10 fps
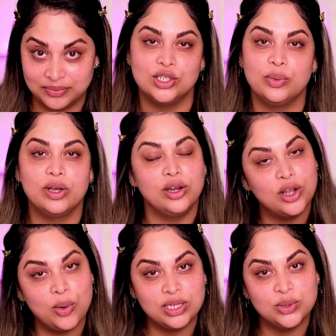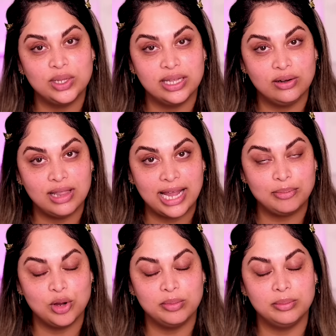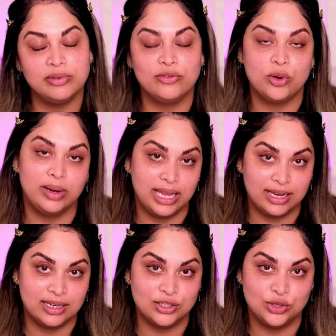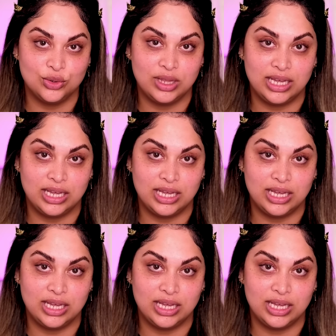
So we're gonna go into a little light moment before we get into